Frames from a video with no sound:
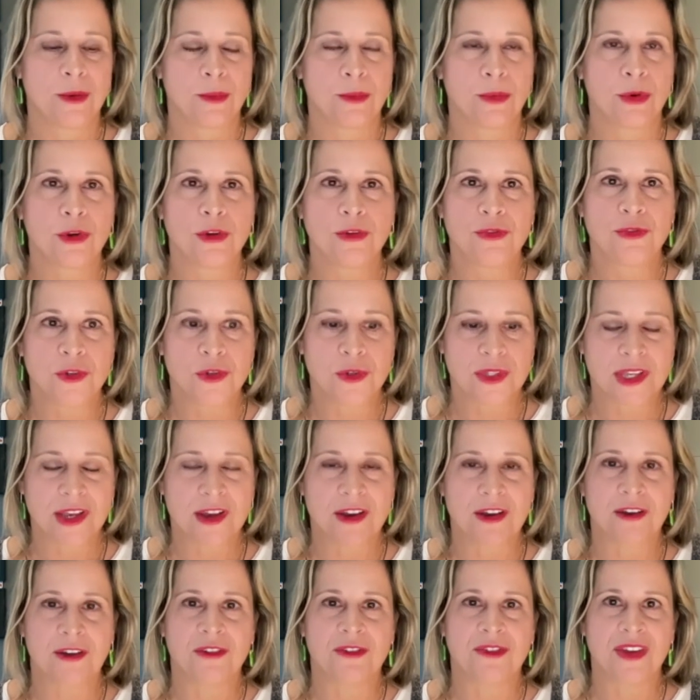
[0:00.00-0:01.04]
proved
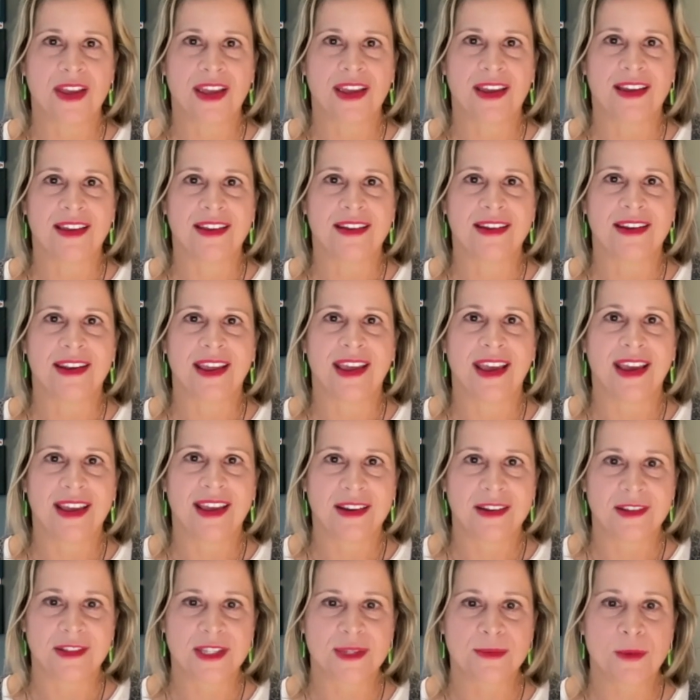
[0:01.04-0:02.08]
yourself and
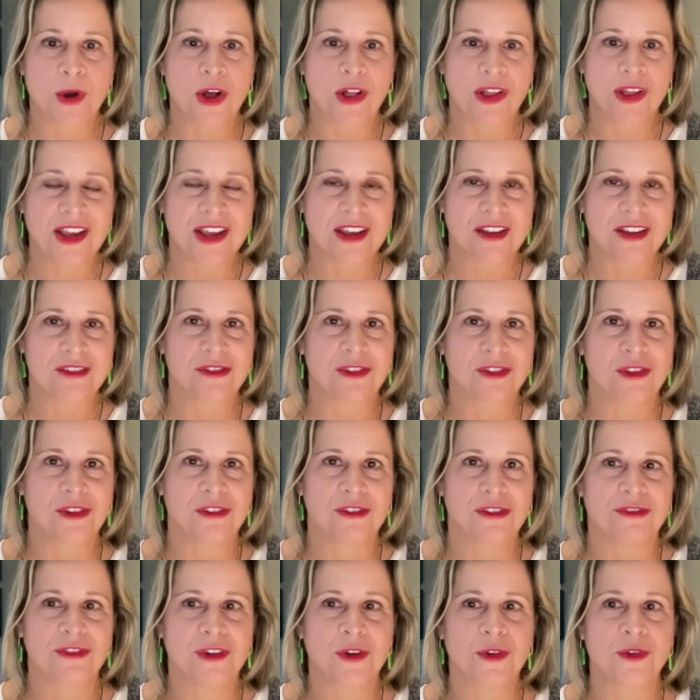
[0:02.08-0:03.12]
had a small handful
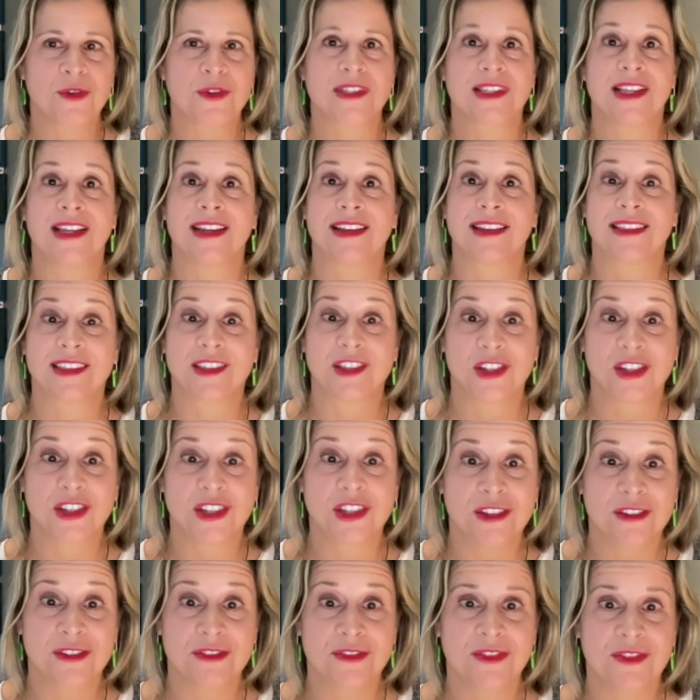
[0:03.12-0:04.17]
of folks like the
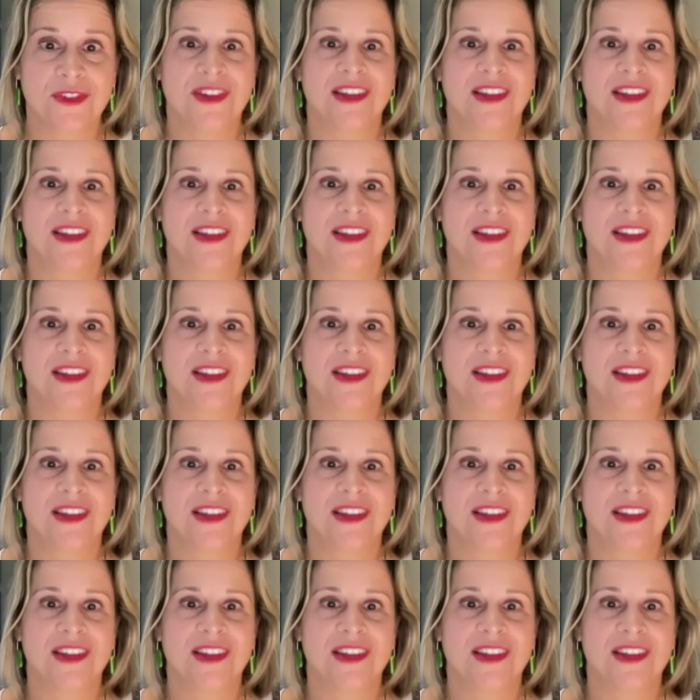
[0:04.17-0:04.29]
chief